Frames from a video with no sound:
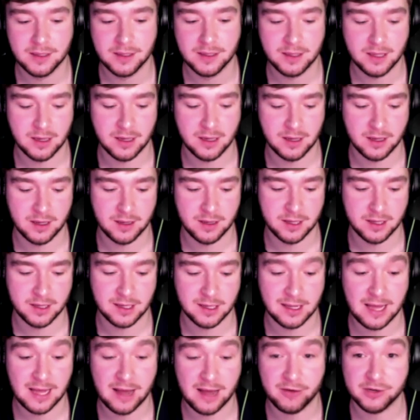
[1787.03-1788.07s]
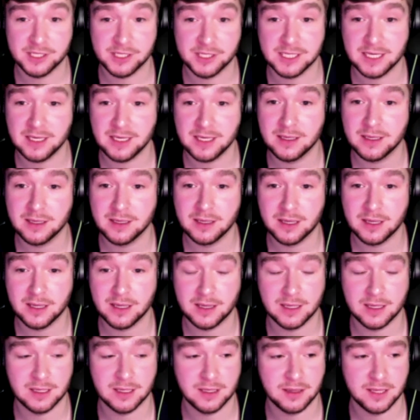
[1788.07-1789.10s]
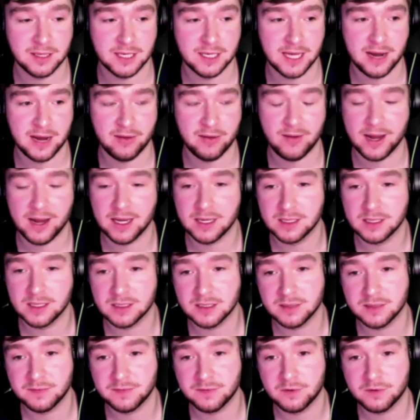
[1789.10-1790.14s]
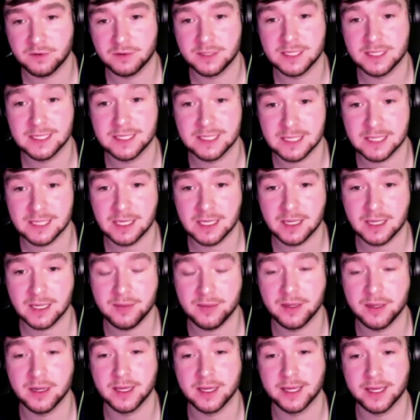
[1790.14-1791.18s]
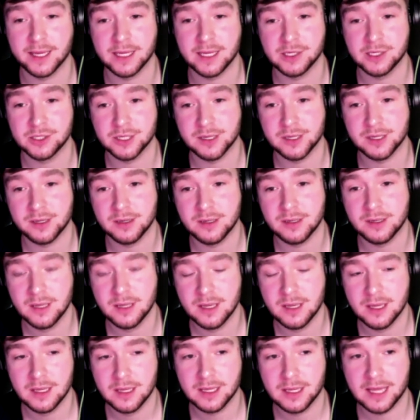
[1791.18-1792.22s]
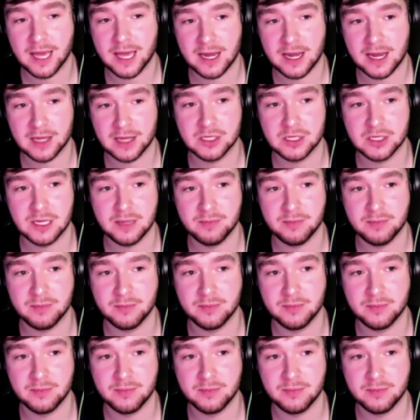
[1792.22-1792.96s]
the clarity and the directness of autistic communication can actually